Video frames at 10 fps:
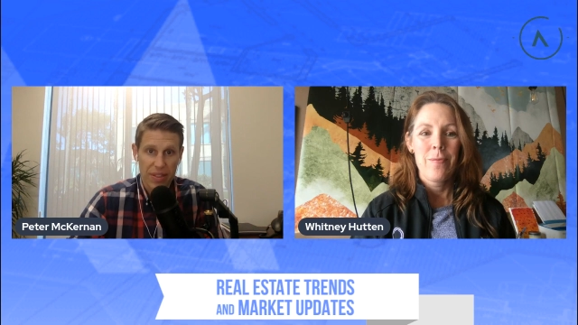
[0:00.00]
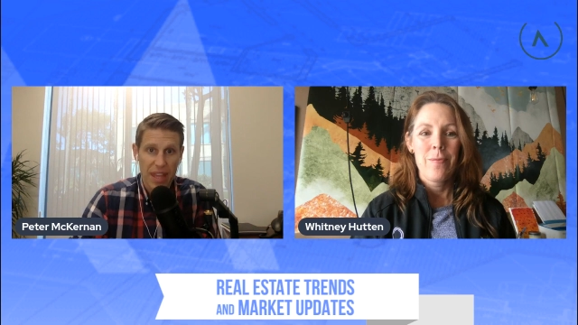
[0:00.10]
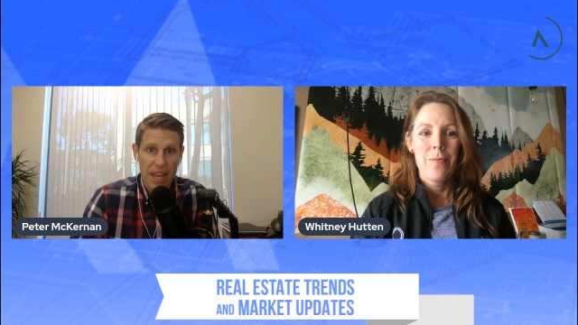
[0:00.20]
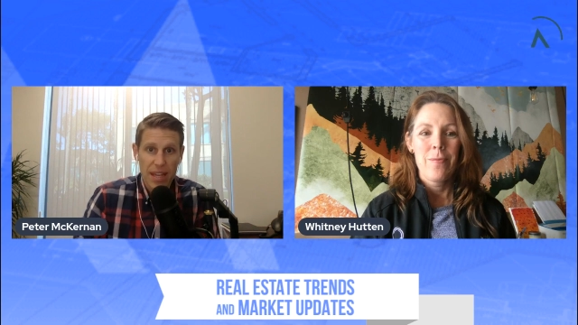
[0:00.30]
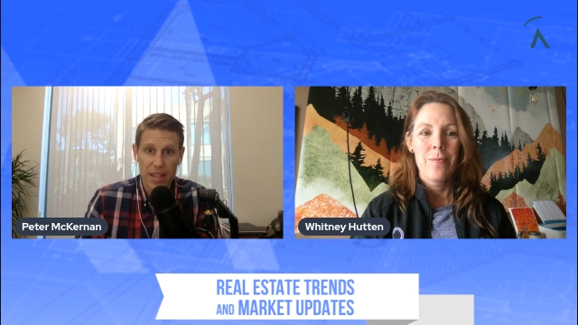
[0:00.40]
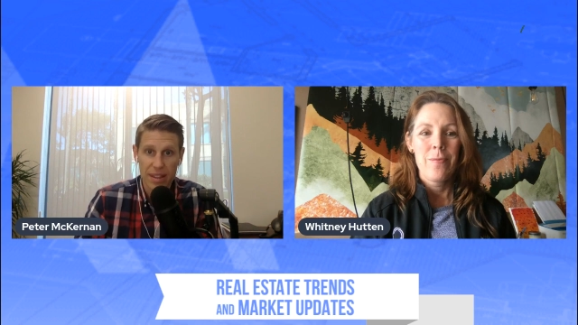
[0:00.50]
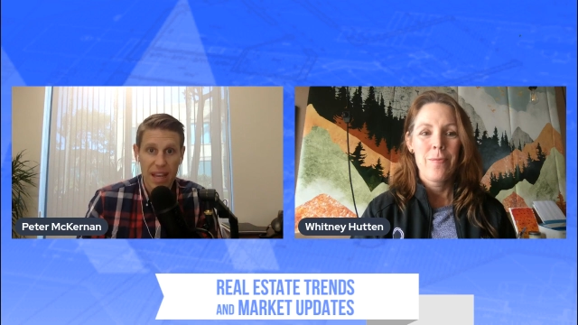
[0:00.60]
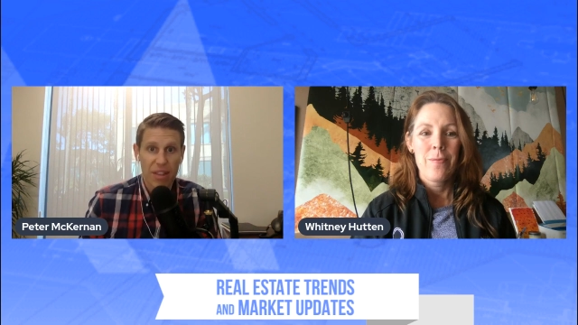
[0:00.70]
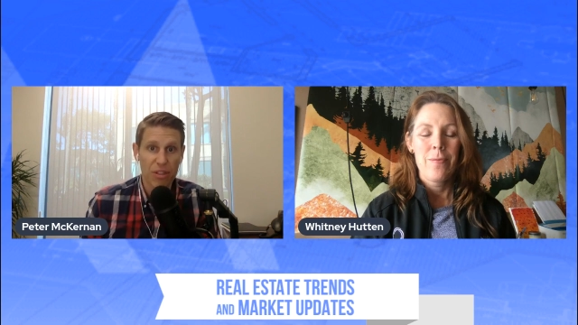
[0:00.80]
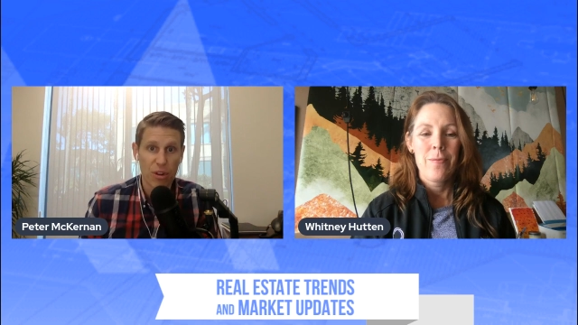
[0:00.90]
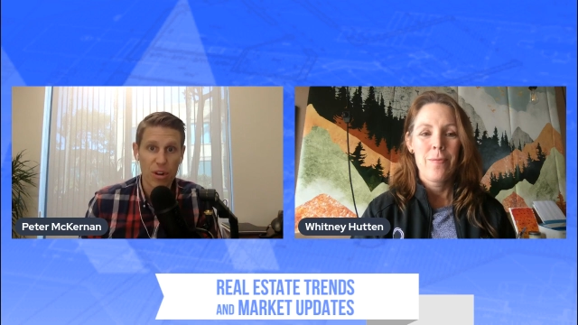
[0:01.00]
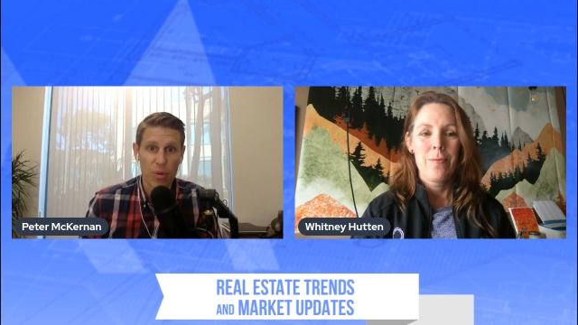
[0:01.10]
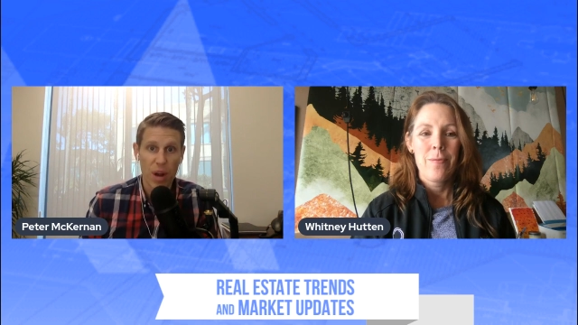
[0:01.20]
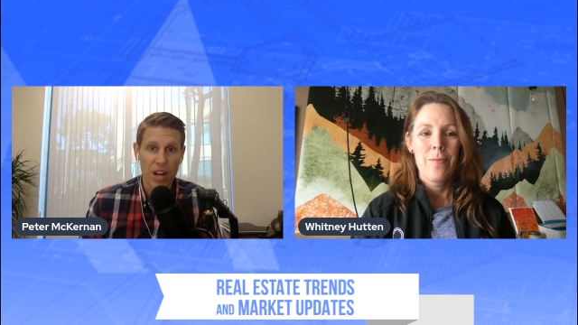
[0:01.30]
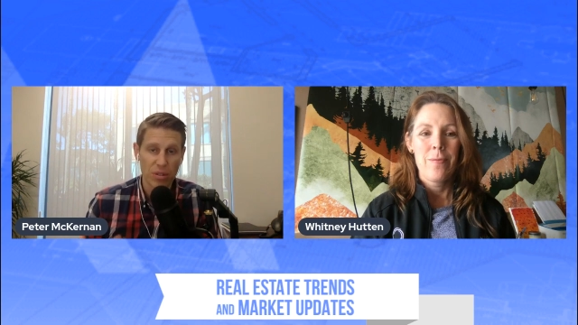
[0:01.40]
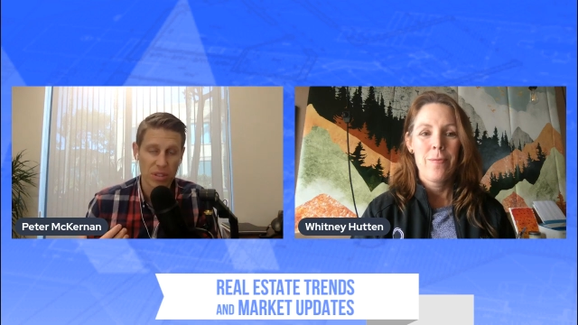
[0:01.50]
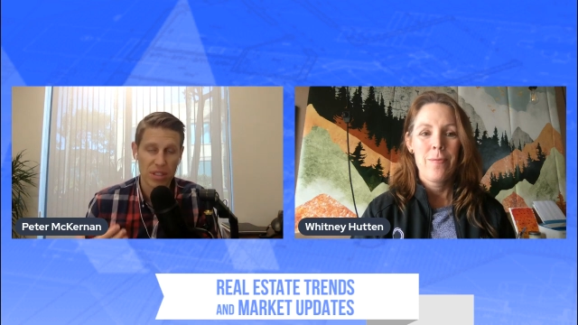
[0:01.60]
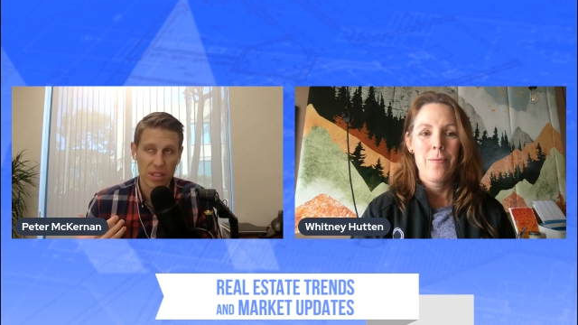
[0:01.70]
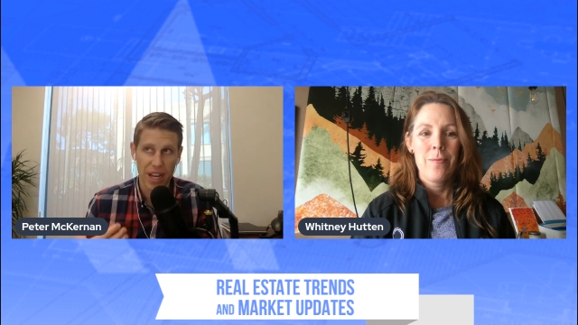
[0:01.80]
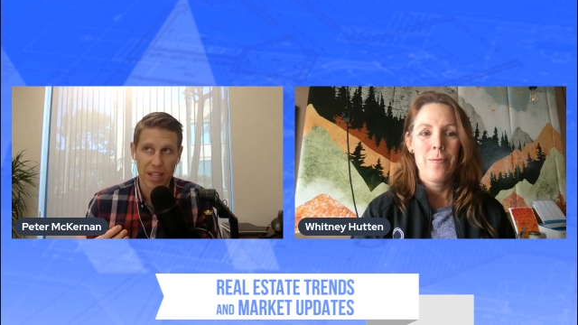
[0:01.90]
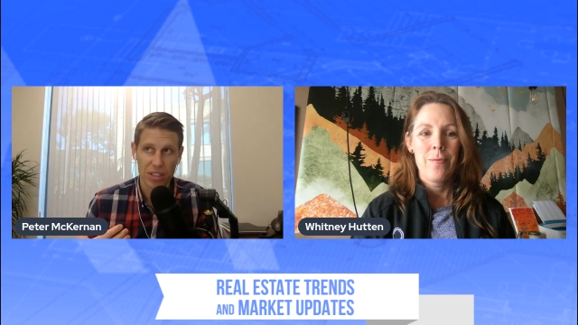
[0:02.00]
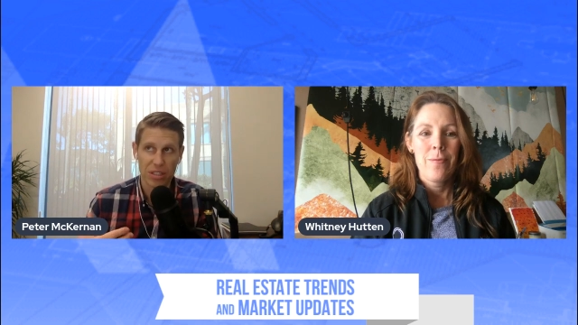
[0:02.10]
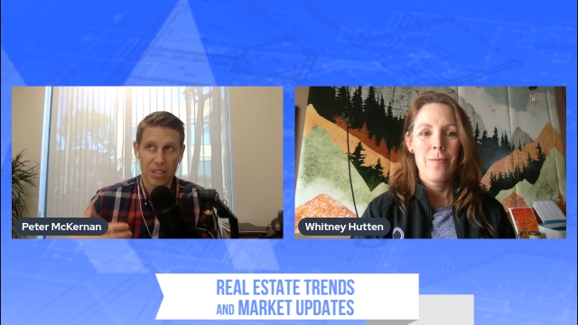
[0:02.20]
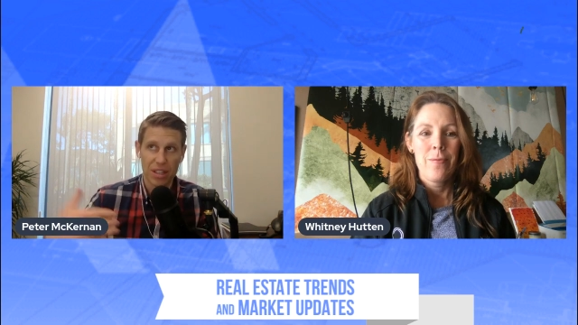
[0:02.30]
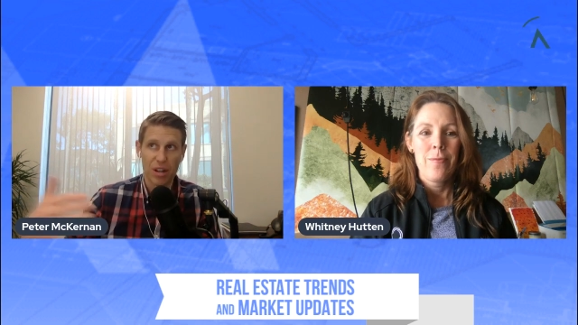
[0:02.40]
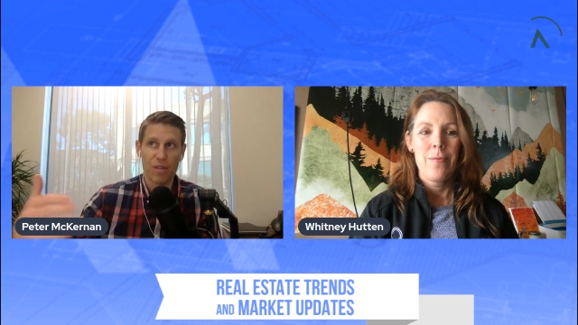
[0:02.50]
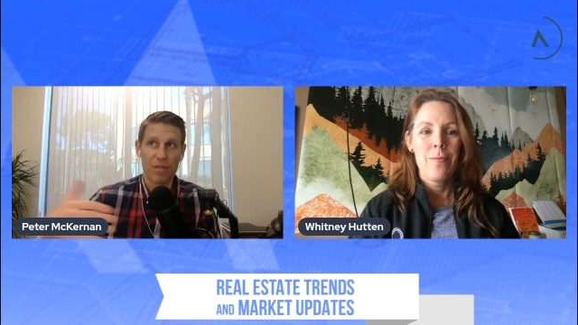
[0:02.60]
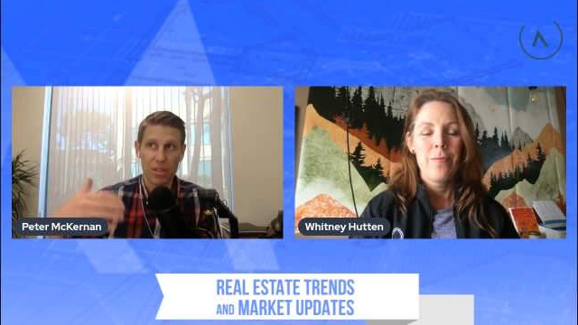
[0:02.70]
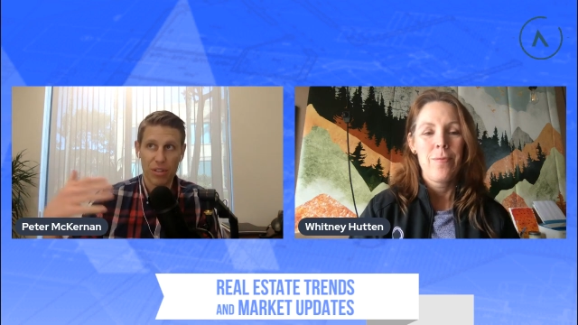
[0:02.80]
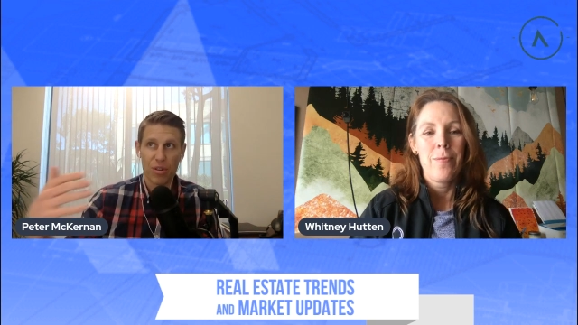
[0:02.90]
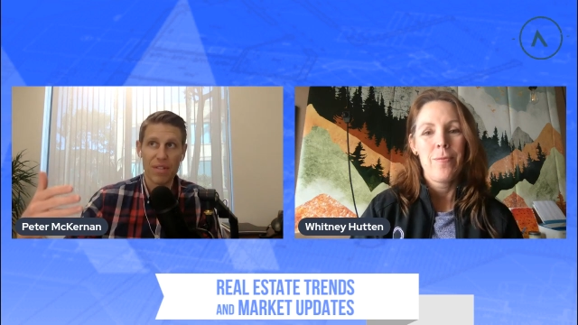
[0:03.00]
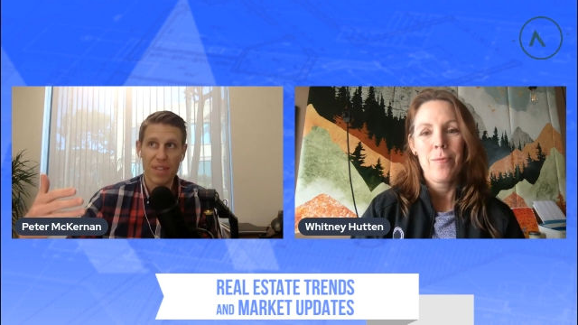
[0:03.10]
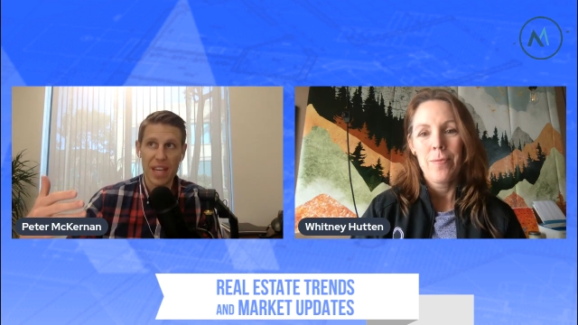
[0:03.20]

Speaker 1: they they had 30 rentals slash you know 30